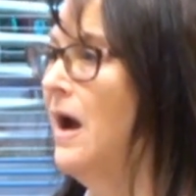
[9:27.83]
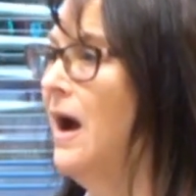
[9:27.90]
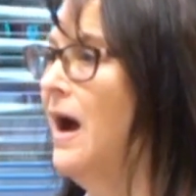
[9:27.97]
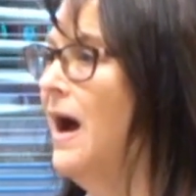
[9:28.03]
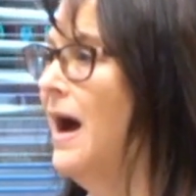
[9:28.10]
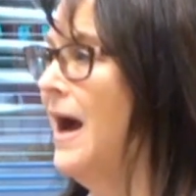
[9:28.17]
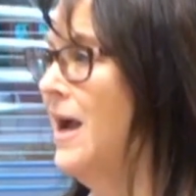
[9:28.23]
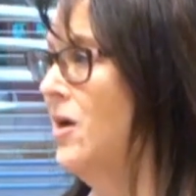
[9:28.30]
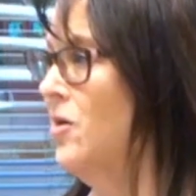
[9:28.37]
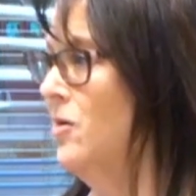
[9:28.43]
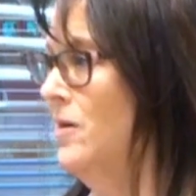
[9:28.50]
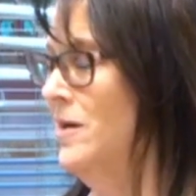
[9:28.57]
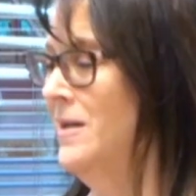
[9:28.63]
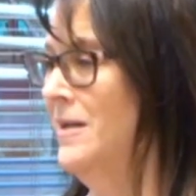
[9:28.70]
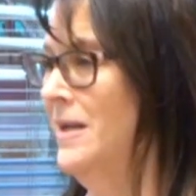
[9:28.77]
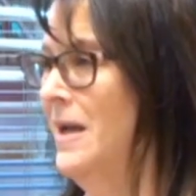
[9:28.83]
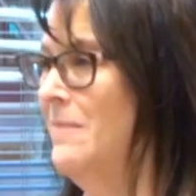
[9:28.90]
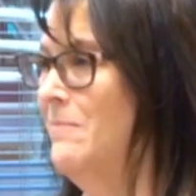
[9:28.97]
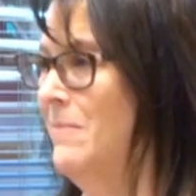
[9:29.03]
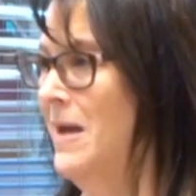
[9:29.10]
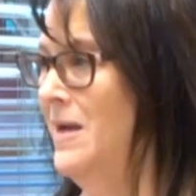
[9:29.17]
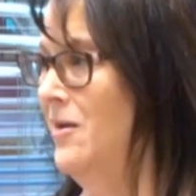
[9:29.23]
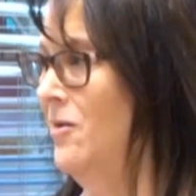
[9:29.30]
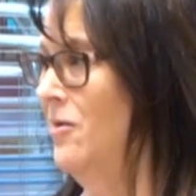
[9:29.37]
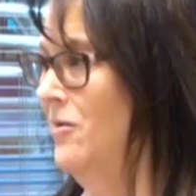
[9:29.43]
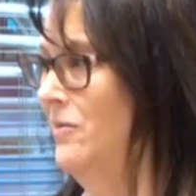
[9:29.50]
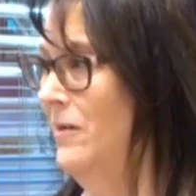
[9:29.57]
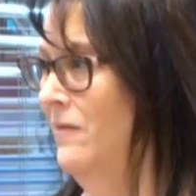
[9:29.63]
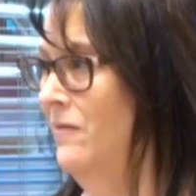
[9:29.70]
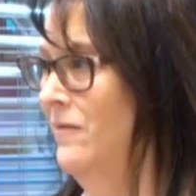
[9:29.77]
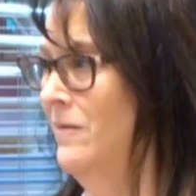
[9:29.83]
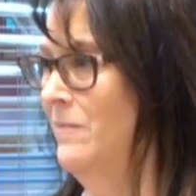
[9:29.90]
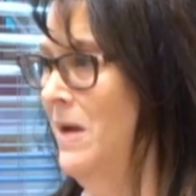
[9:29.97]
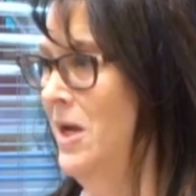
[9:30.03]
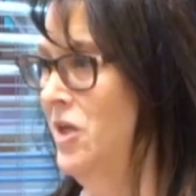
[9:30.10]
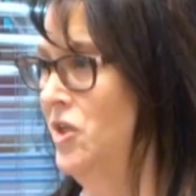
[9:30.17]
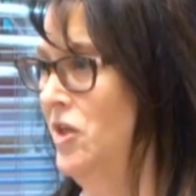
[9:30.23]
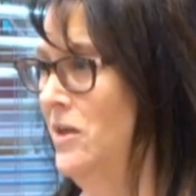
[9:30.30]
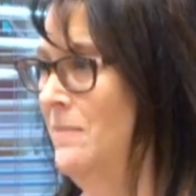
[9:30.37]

I couldn't get medical information